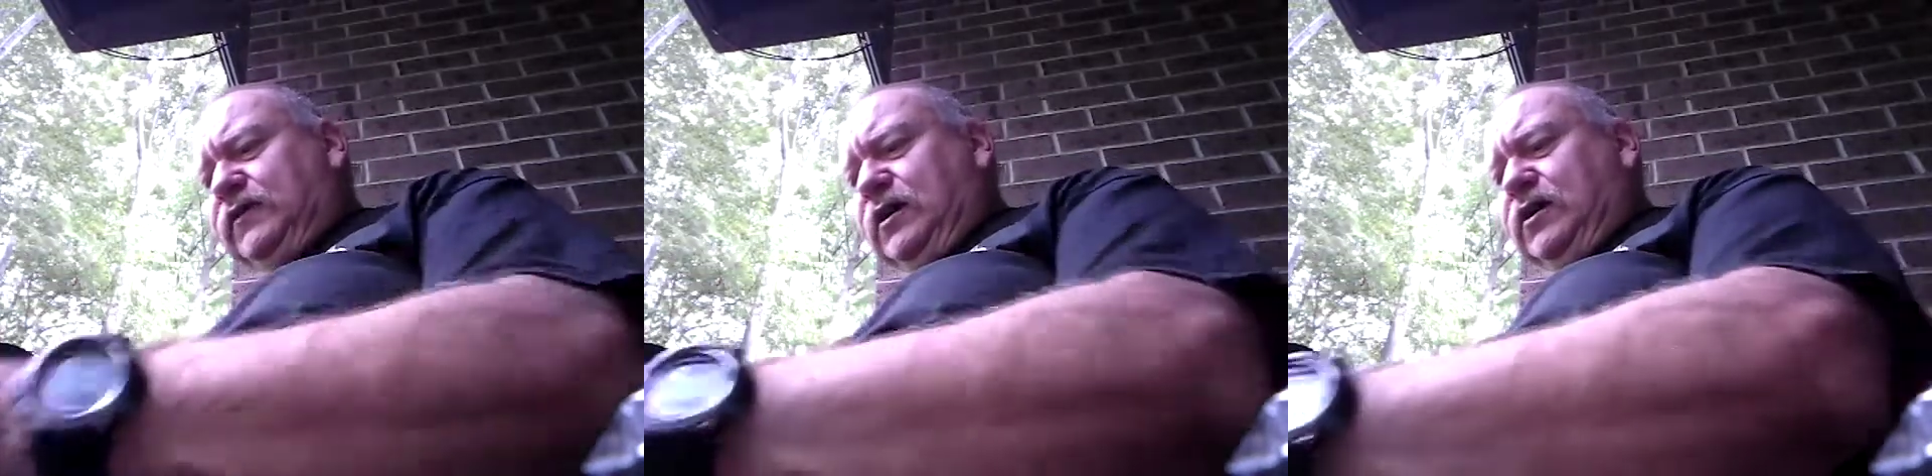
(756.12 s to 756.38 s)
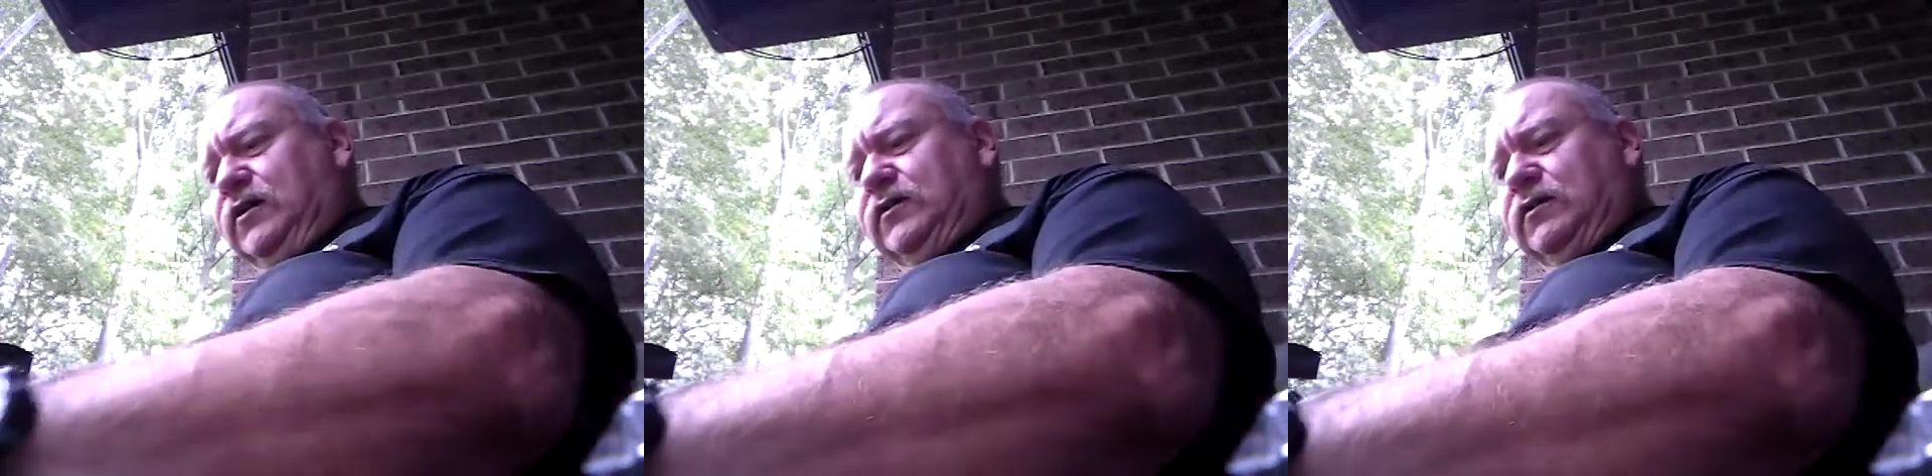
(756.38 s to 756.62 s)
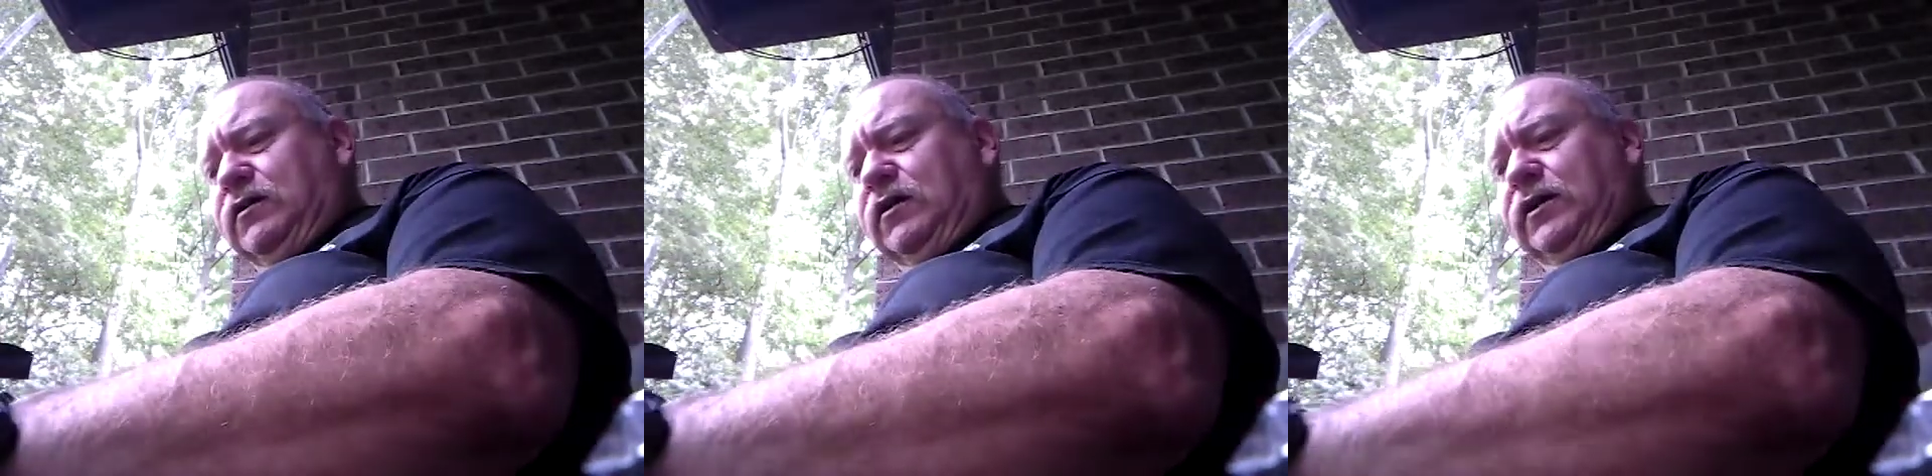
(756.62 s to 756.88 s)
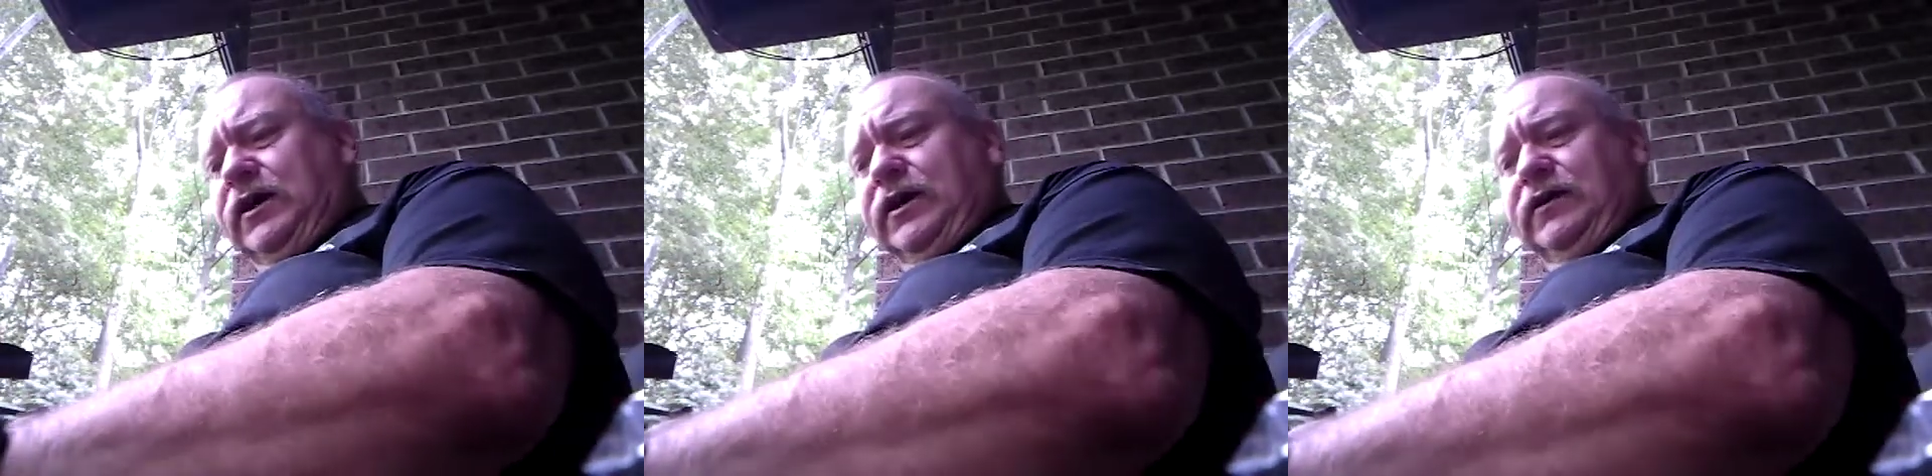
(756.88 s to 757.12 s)
stuck out there all
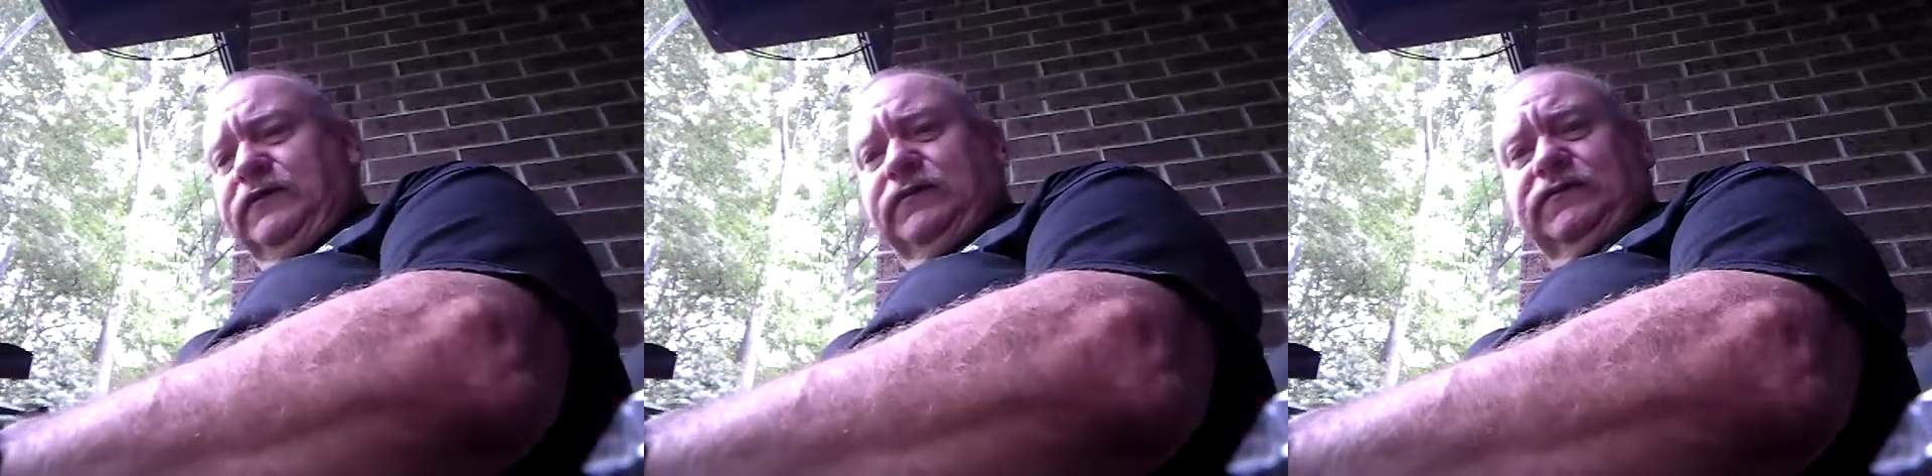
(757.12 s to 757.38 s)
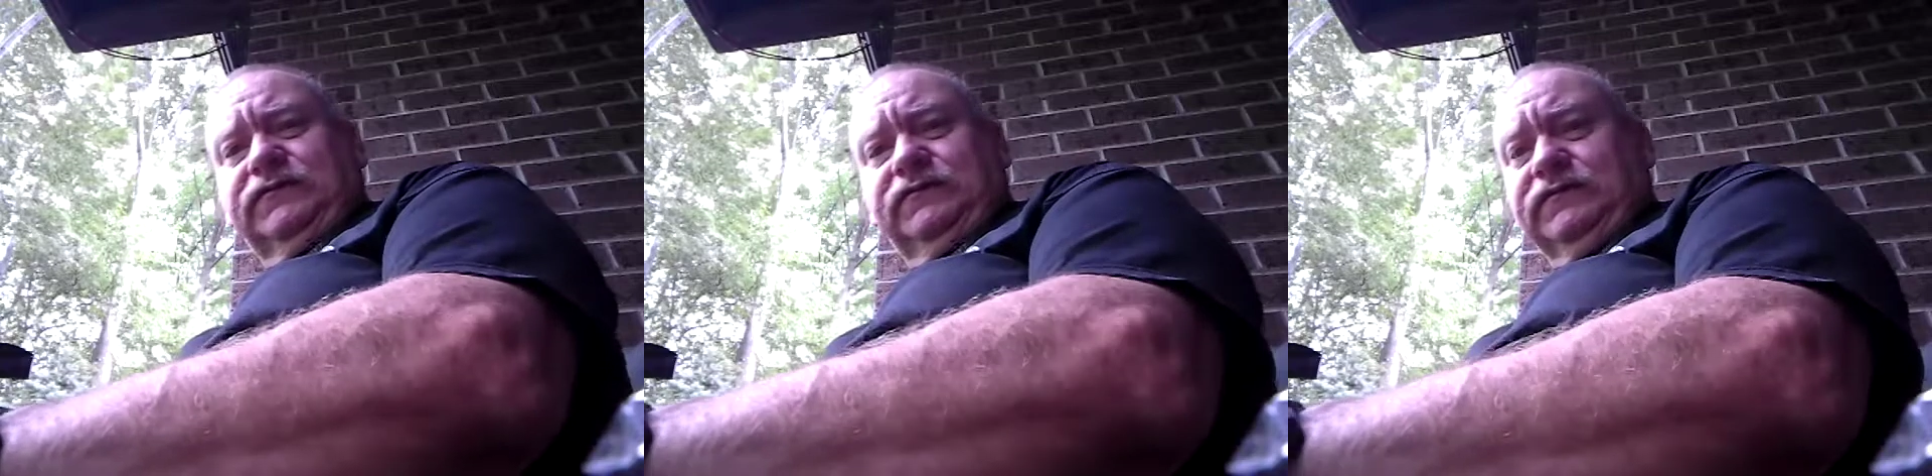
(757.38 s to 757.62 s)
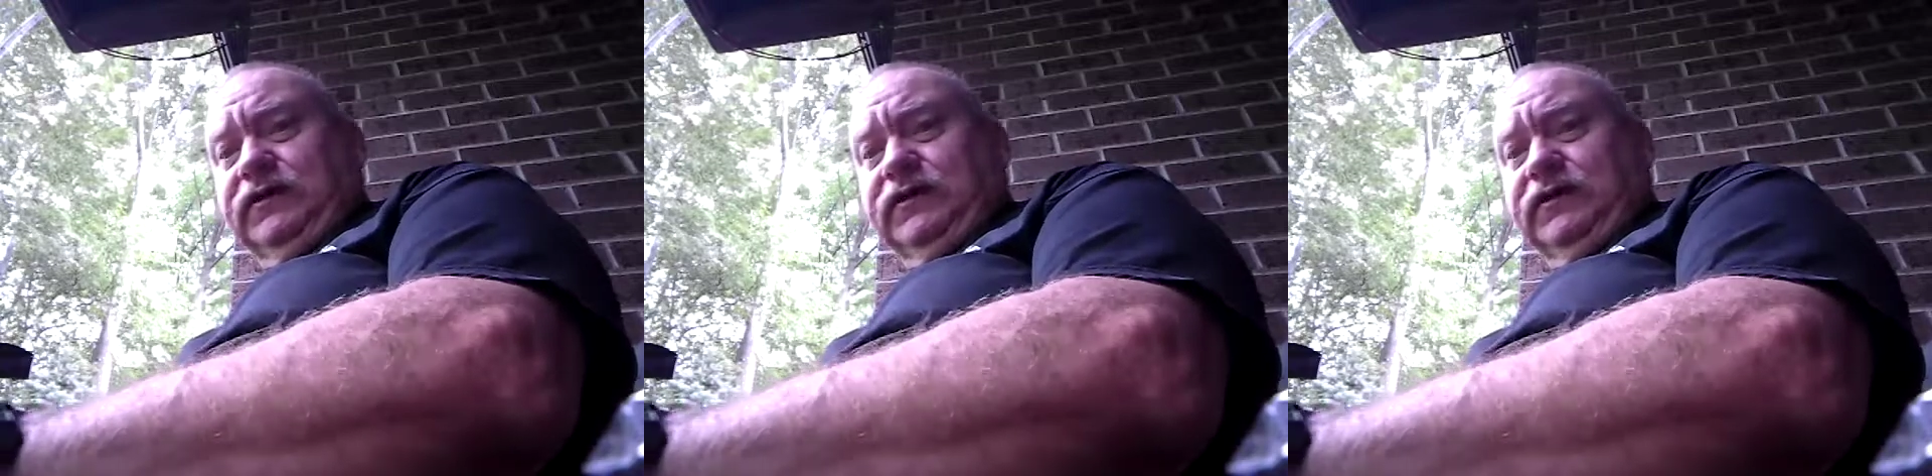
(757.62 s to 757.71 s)
night because